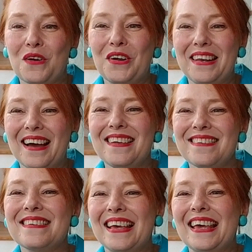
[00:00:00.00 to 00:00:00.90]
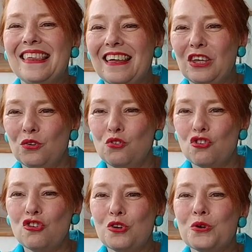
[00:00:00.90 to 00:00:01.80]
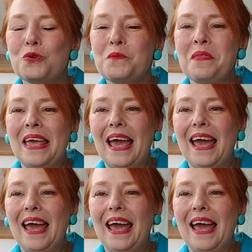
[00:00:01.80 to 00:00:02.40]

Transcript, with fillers: very nice that you chew.